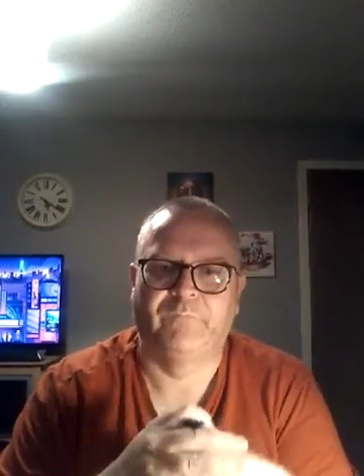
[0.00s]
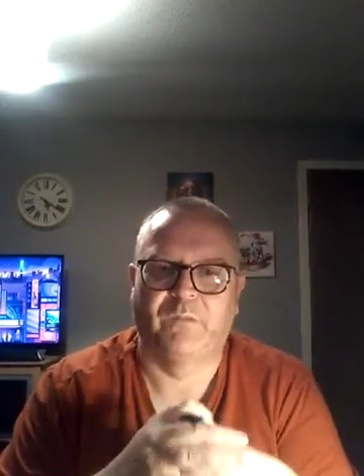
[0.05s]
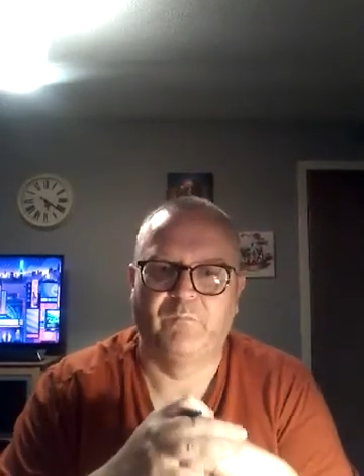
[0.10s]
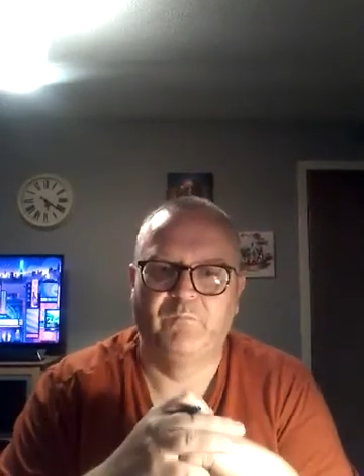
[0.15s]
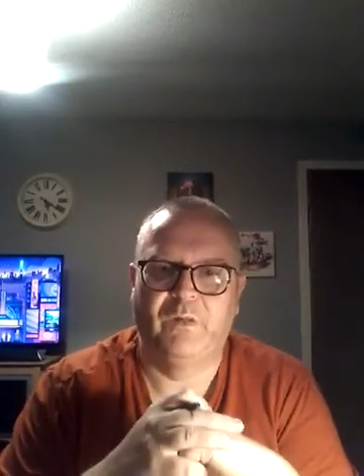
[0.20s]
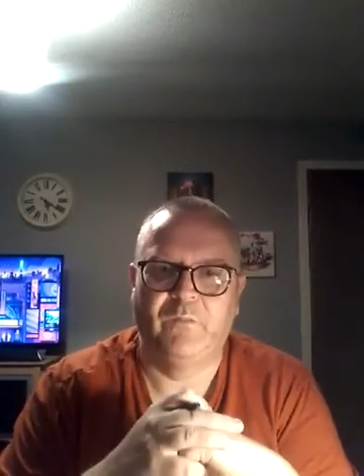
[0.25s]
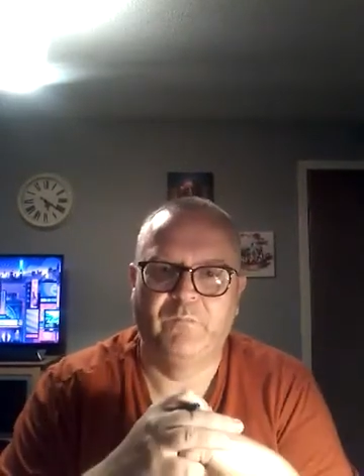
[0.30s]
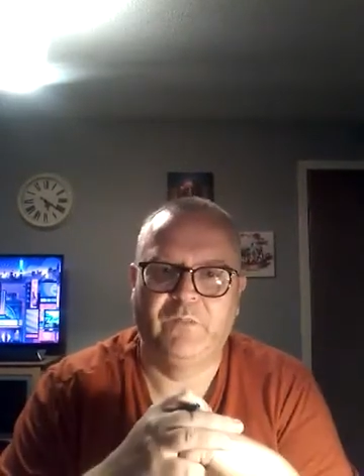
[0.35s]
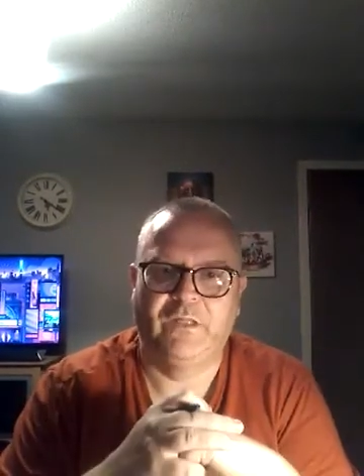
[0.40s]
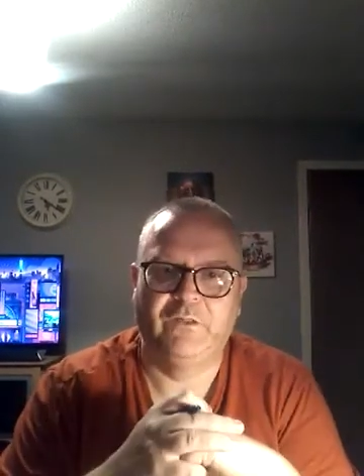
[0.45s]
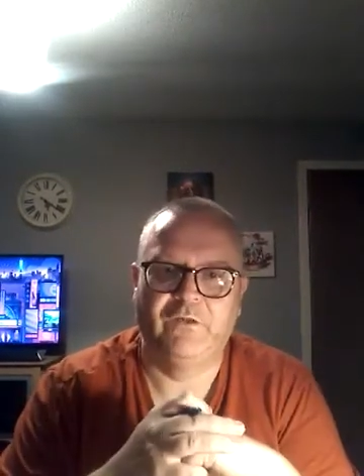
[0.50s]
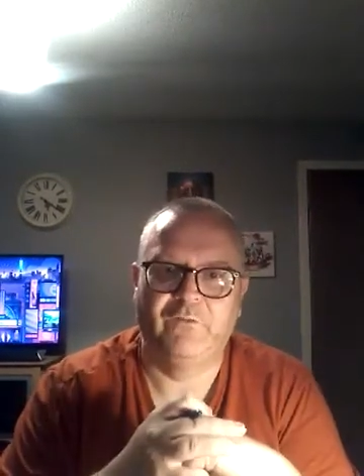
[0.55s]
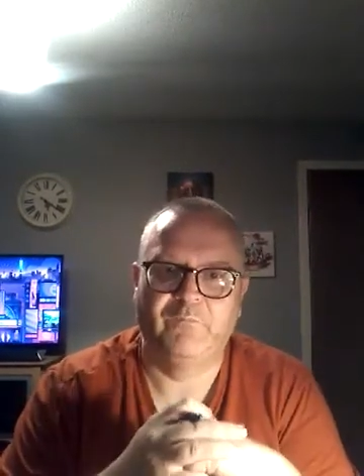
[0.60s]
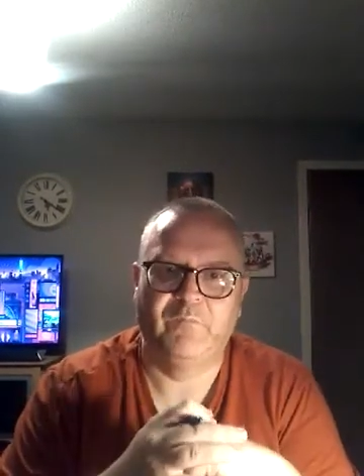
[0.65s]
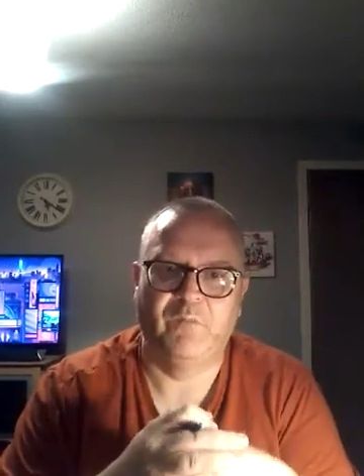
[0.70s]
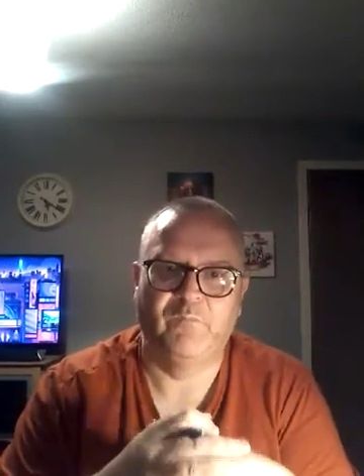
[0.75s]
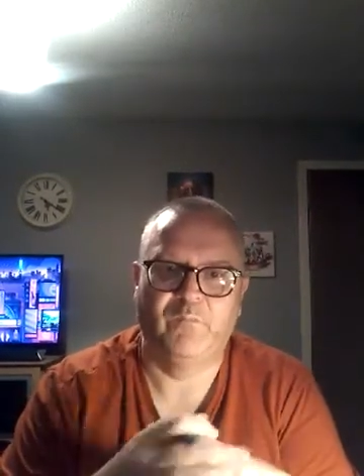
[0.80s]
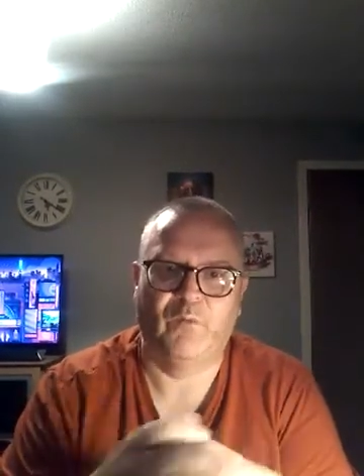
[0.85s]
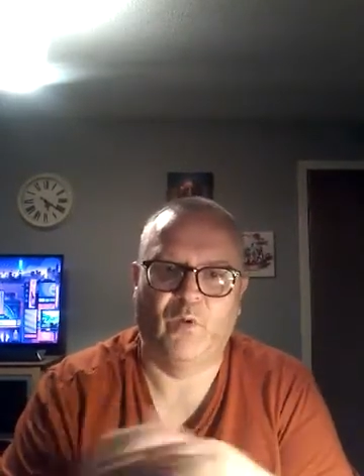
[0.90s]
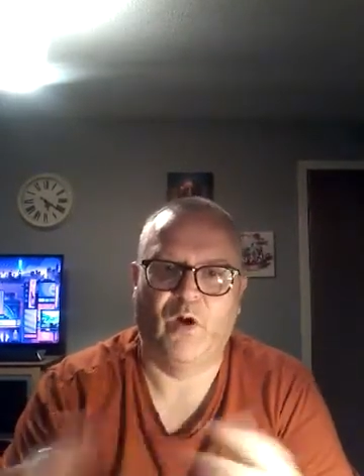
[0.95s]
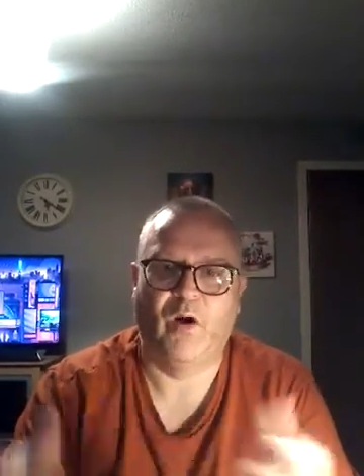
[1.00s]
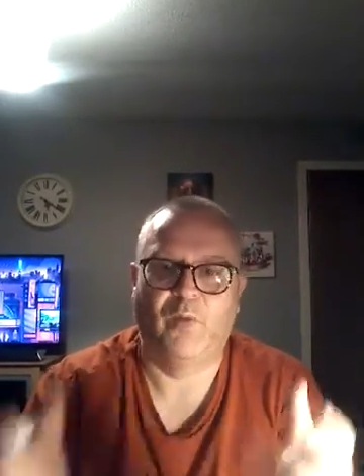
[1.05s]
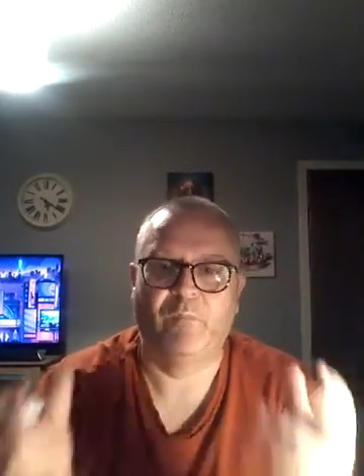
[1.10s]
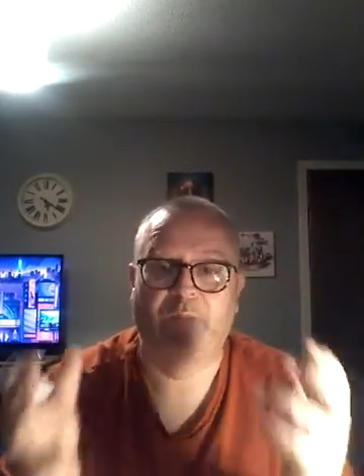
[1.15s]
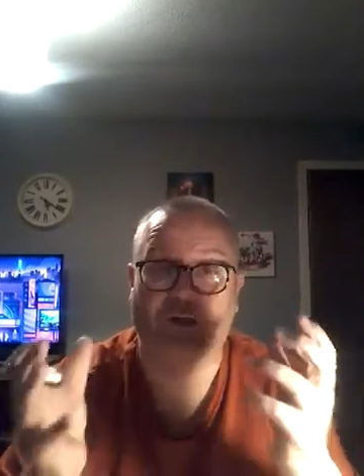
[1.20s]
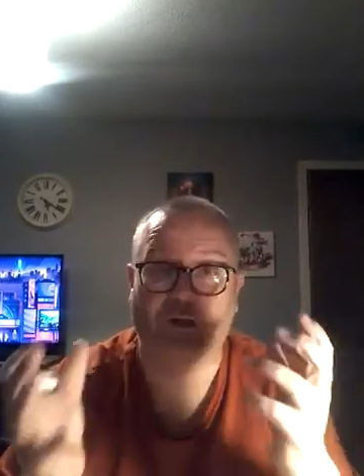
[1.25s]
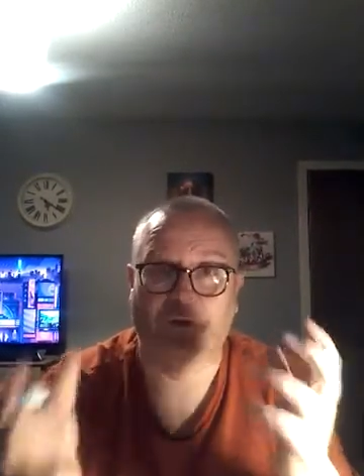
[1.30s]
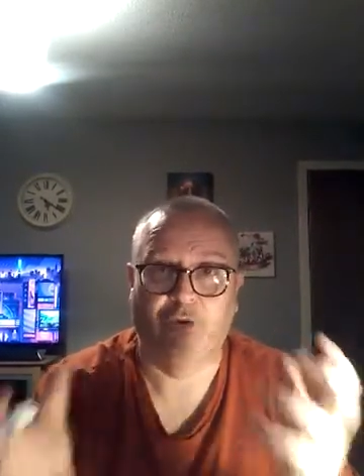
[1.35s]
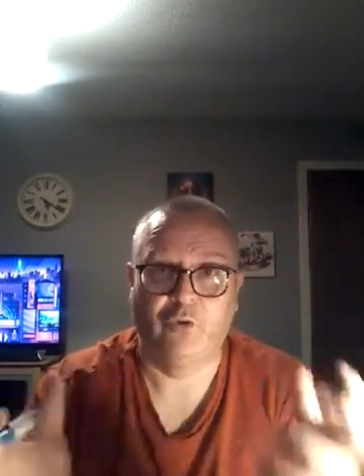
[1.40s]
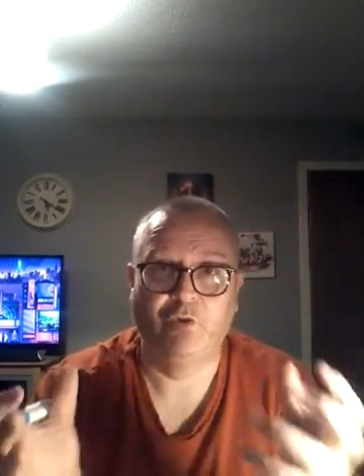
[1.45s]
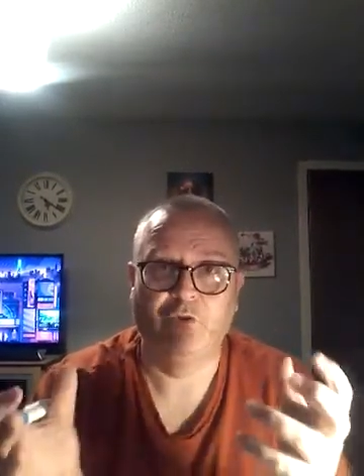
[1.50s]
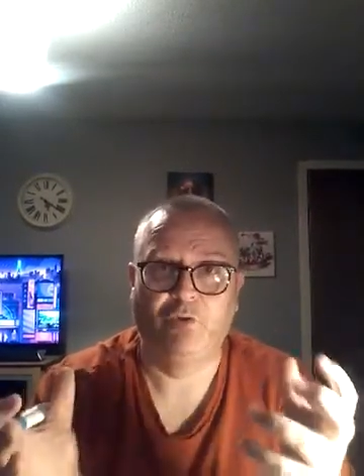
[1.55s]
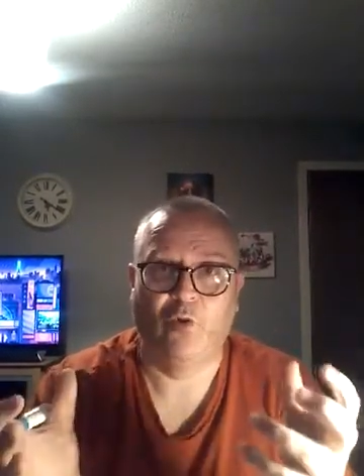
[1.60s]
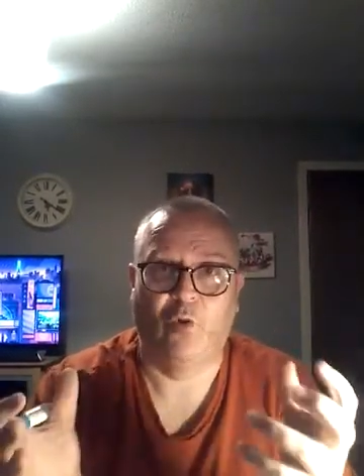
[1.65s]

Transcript: Maybe you've been brought up in a good